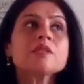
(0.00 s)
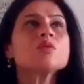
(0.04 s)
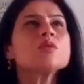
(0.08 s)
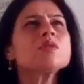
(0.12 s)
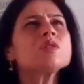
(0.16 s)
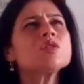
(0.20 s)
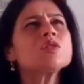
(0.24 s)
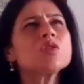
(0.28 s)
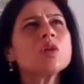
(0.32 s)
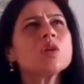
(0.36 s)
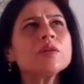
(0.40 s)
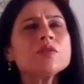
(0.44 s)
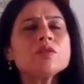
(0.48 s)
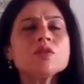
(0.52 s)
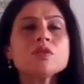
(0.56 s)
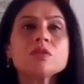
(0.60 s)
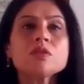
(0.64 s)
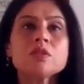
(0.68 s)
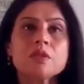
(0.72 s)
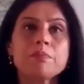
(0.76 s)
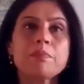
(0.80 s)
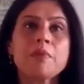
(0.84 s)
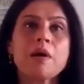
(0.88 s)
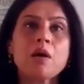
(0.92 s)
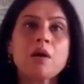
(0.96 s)
So it's not
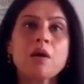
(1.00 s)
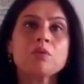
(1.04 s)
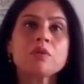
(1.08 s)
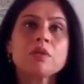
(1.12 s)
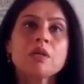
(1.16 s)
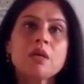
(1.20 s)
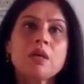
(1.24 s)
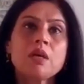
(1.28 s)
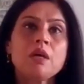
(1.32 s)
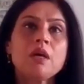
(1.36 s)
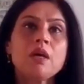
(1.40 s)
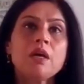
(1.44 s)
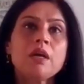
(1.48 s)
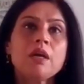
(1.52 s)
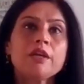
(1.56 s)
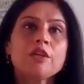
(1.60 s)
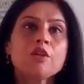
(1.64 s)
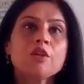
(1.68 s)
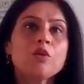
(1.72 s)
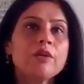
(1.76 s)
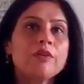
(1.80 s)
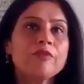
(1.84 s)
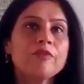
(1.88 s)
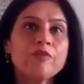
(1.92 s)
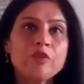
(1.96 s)
just about you
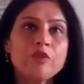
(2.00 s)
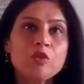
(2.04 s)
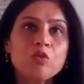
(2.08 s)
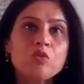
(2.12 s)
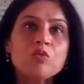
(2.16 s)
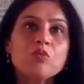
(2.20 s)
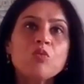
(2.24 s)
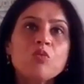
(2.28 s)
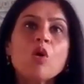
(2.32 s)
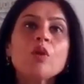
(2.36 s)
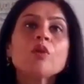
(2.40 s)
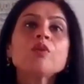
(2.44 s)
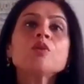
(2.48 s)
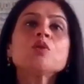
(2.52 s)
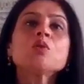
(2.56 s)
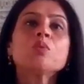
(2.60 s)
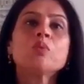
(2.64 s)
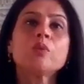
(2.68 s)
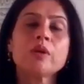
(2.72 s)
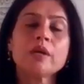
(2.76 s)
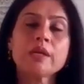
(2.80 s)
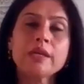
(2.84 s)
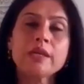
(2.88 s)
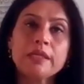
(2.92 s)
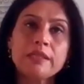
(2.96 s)
know if you want to
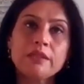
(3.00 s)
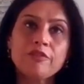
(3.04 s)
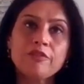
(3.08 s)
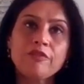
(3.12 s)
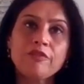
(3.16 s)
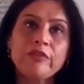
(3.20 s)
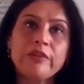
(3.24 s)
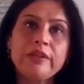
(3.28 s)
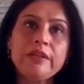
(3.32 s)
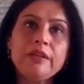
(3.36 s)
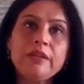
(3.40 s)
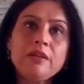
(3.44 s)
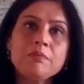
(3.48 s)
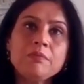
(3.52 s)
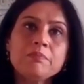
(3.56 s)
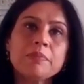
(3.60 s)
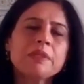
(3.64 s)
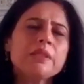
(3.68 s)
work in the field,